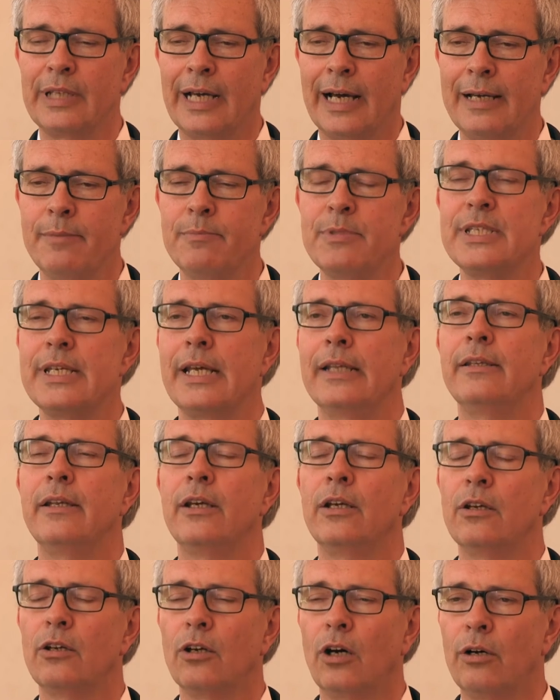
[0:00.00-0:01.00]
time
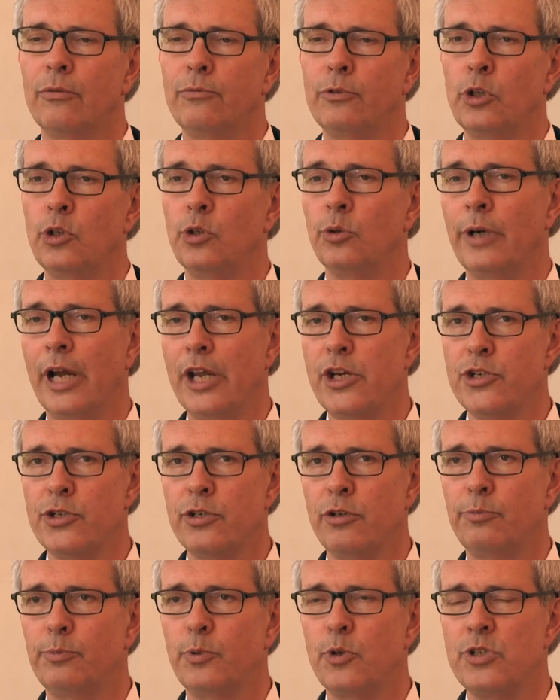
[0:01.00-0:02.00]
setting of the
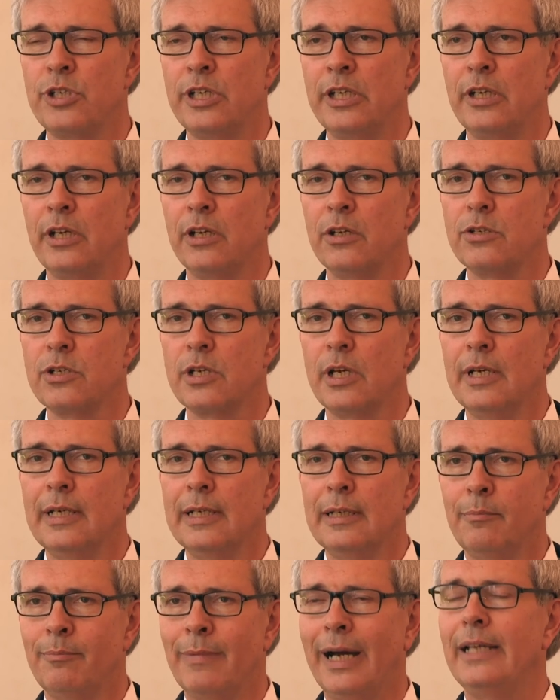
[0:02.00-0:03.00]
duration of proceedings
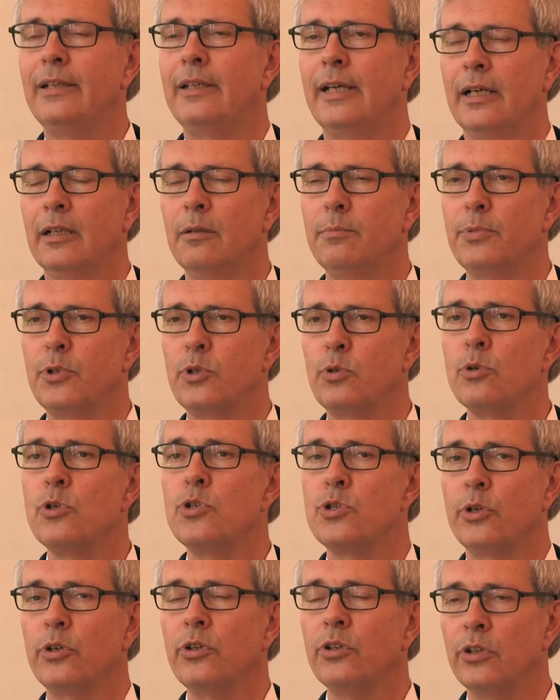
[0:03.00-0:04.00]
might help to a
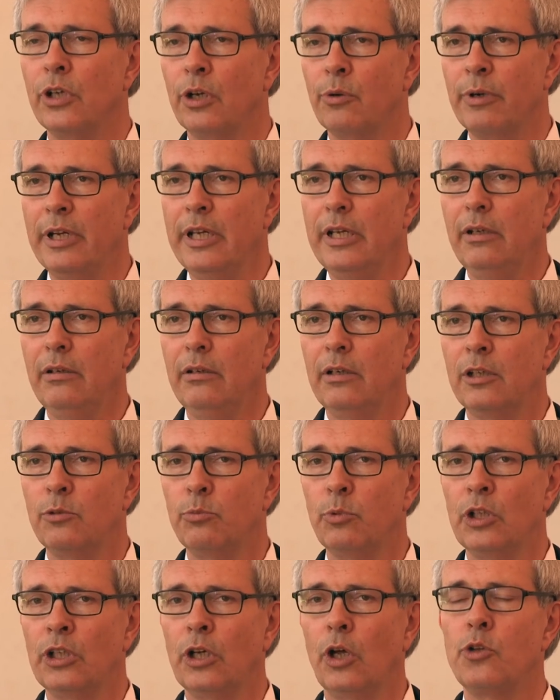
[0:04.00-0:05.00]
certain degree. It
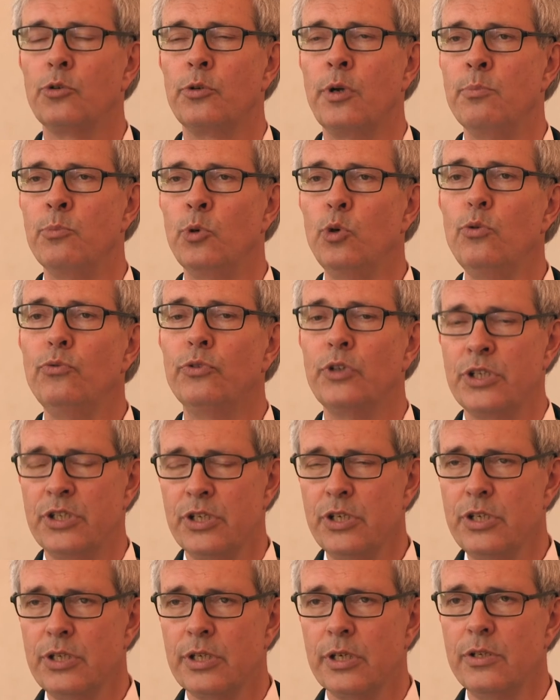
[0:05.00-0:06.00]
will not remove
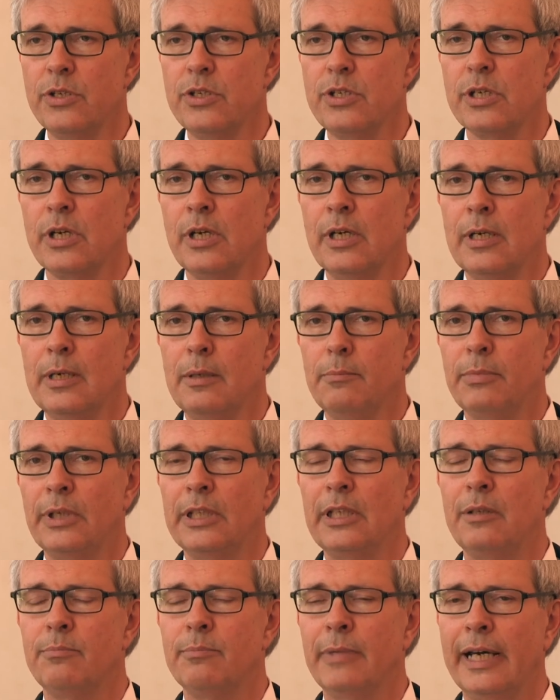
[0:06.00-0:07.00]
resistance,
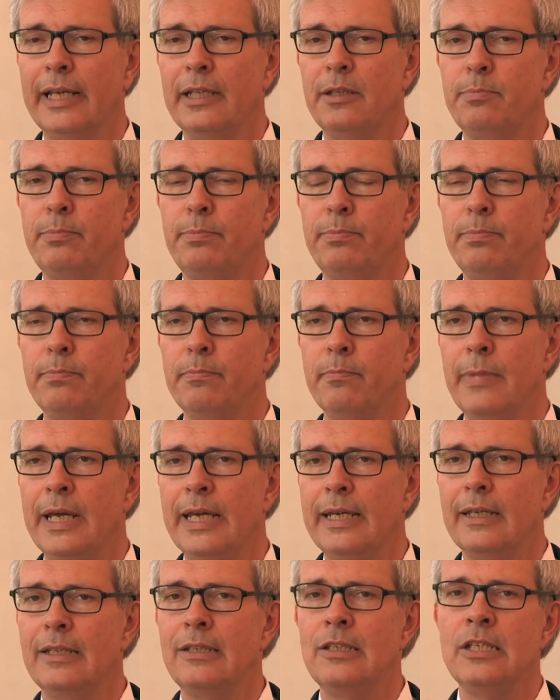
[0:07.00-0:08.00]
but it might
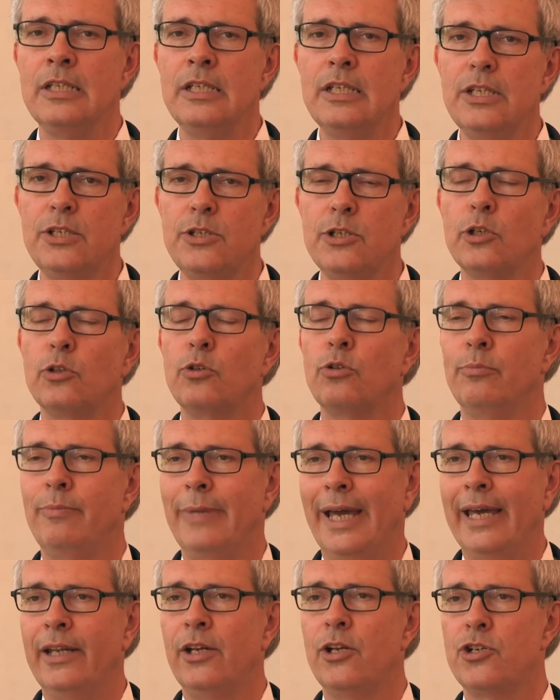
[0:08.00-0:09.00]
make it easier to
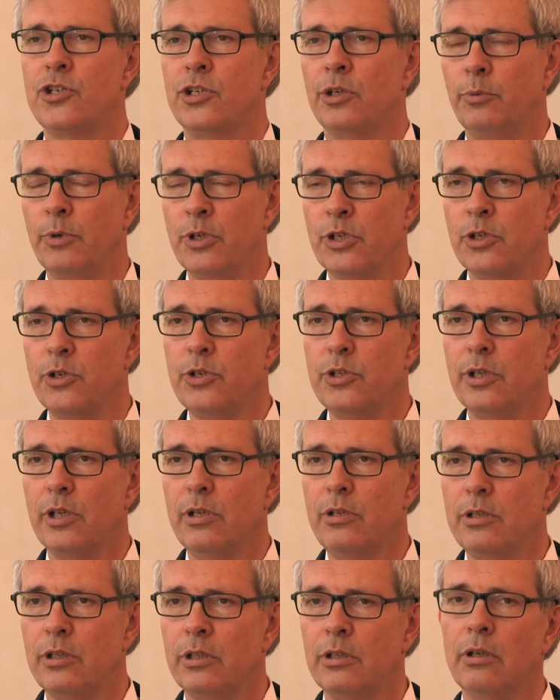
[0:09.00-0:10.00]
manage the
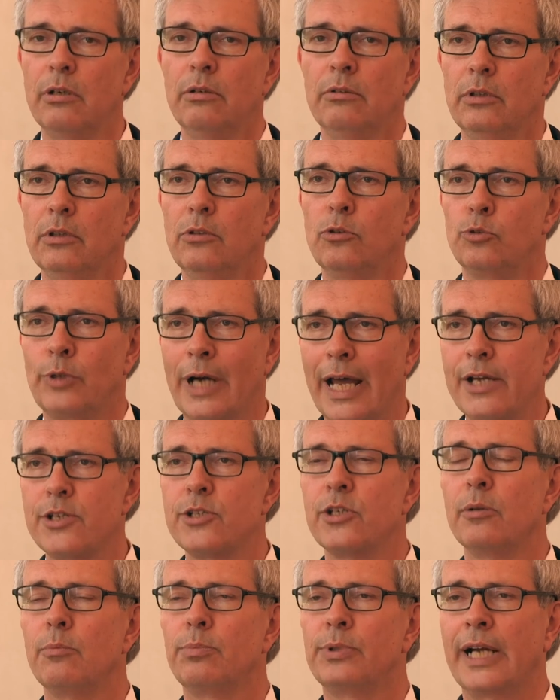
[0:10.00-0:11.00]
resistance in a
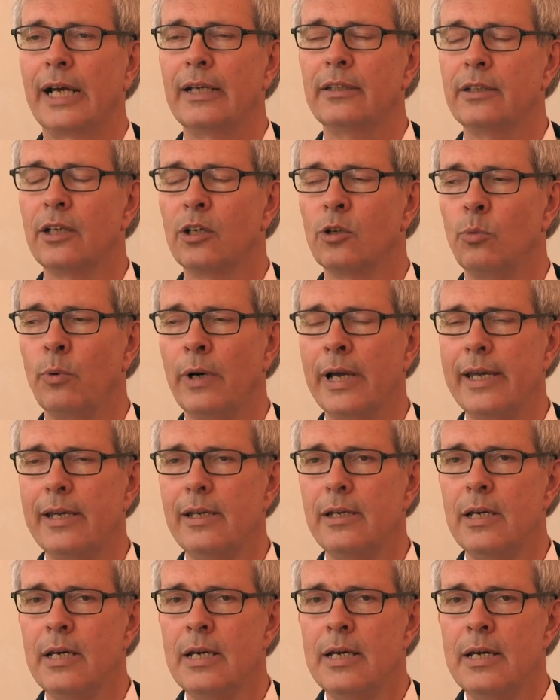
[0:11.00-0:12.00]
rational, practical
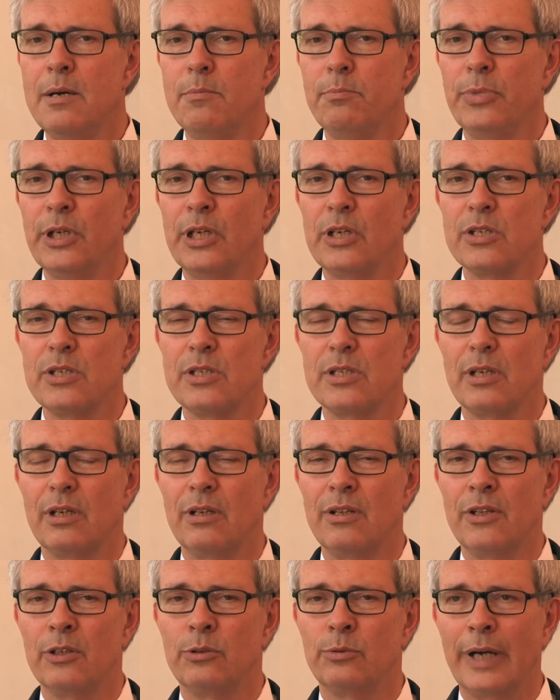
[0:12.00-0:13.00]
way because
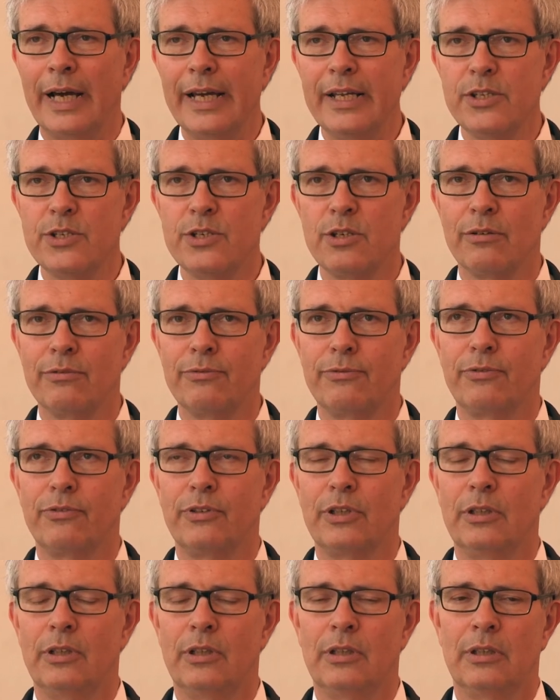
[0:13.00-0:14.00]
the rights of
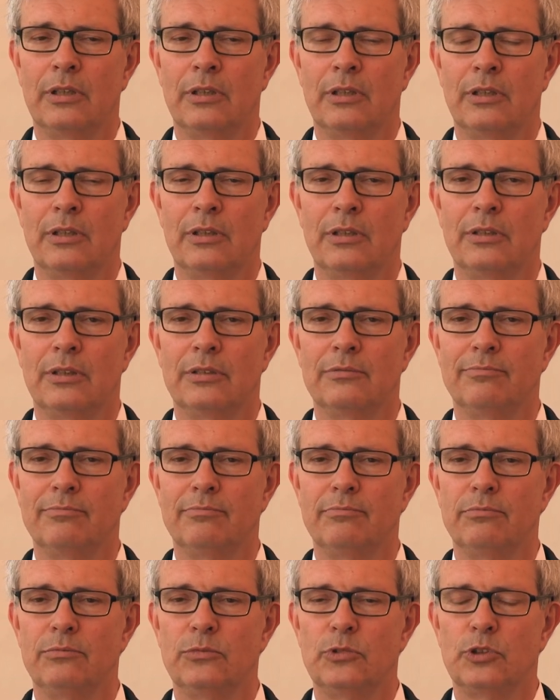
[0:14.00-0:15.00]
uh,
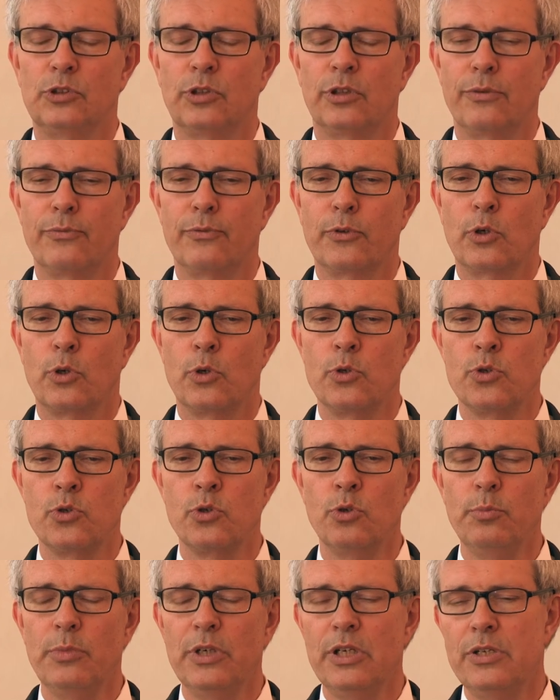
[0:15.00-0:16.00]
sort of
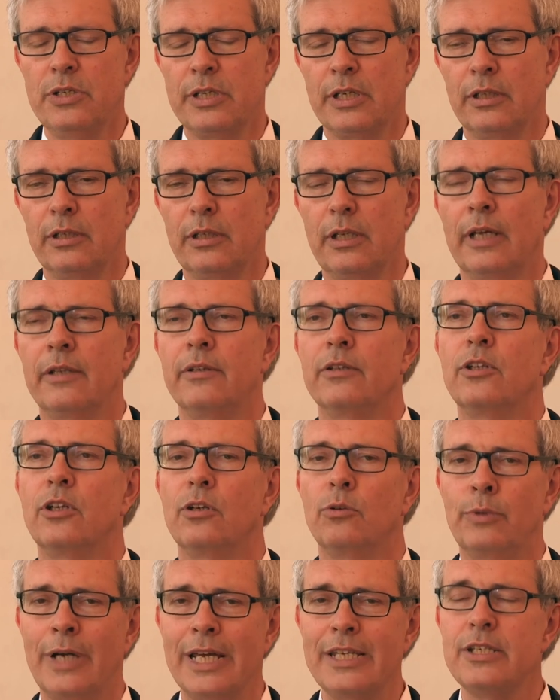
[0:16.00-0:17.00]
consumers and, and
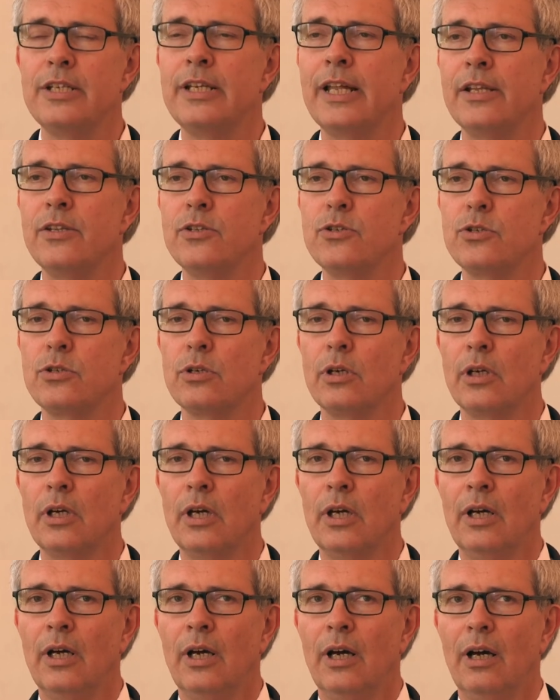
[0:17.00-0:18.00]
residents
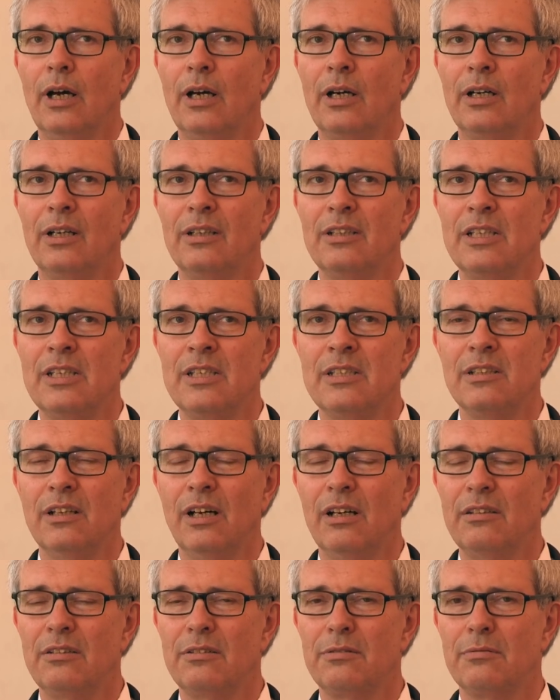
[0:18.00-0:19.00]
uh, is
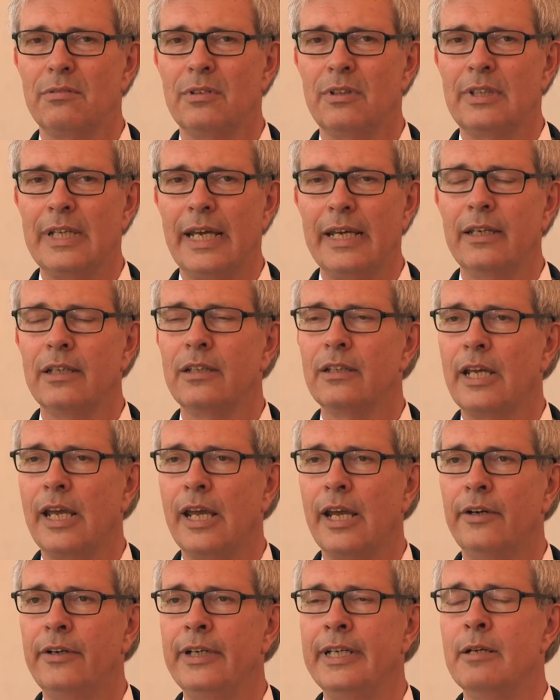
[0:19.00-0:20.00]
not taken
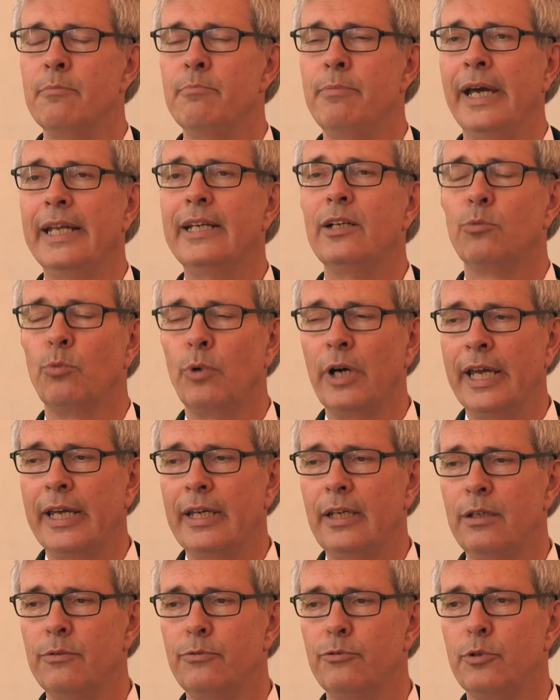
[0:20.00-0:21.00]
care in a better way
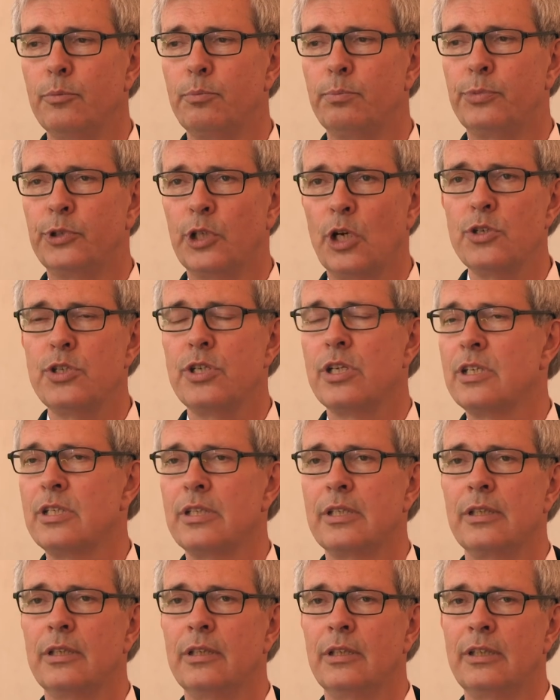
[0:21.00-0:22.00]
if the process
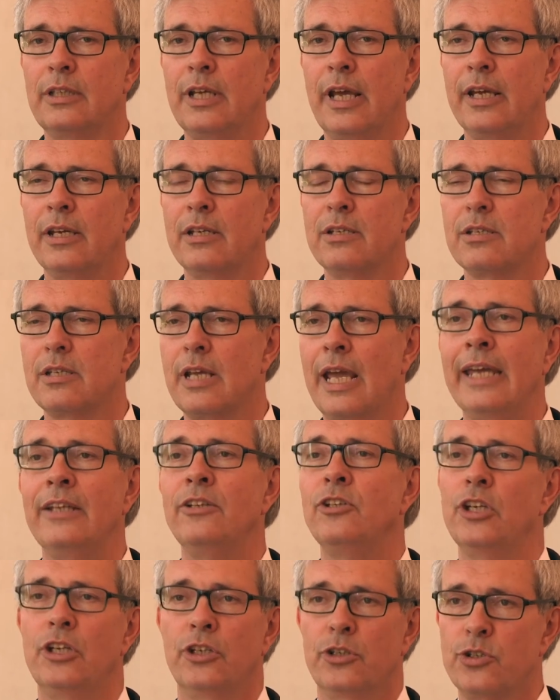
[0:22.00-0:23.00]
takes
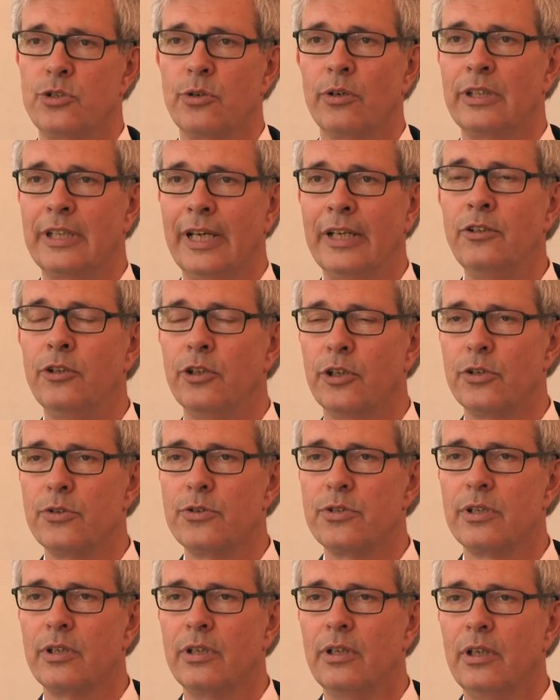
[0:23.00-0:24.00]
eight years or 10
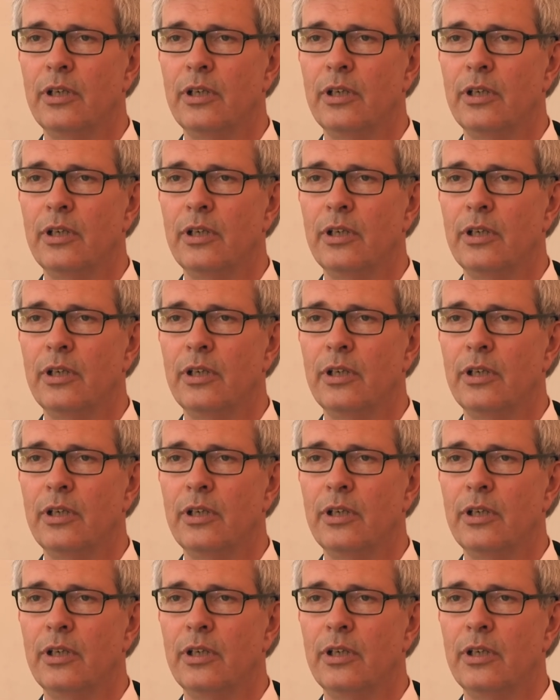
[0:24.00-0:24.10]
years.